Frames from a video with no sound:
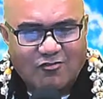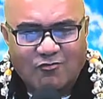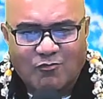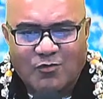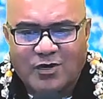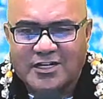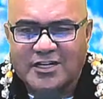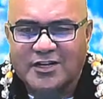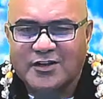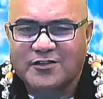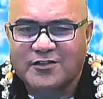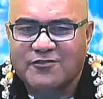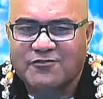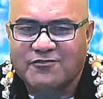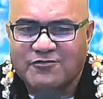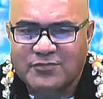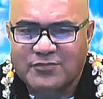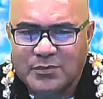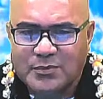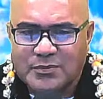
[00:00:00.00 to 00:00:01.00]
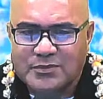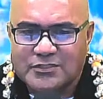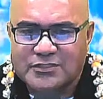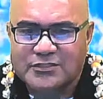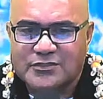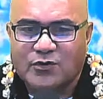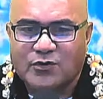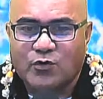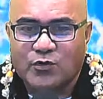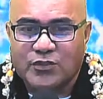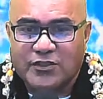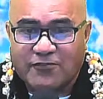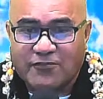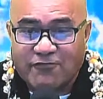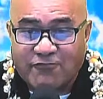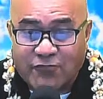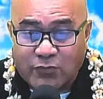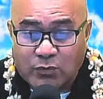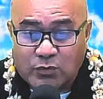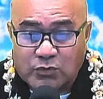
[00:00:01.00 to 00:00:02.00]
What are the fruits or the
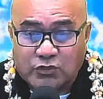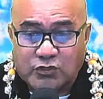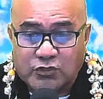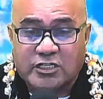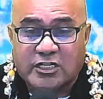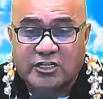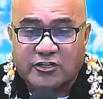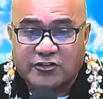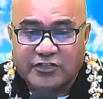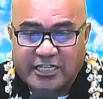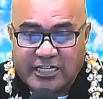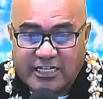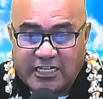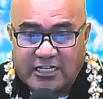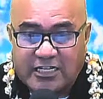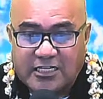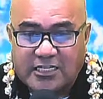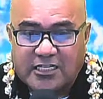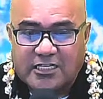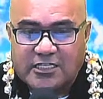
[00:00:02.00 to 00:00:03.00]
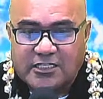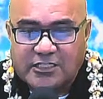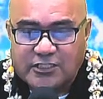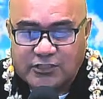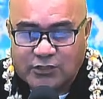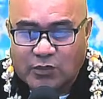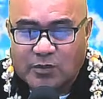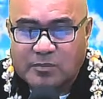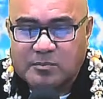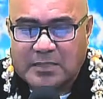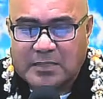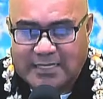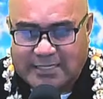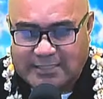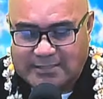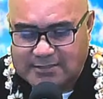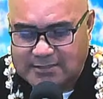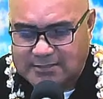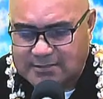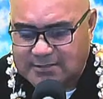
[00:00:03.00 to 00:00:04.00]
fruits that are in your
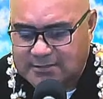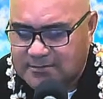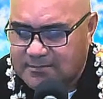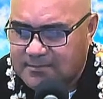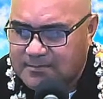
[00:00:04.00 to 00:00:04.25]
plate?